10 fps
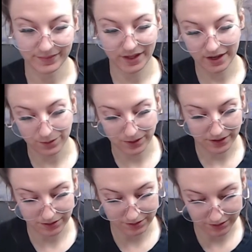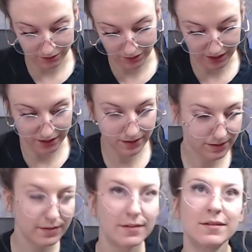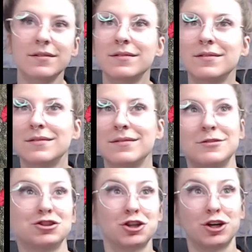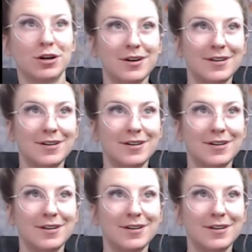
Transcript: Okay, well, okay. Sure.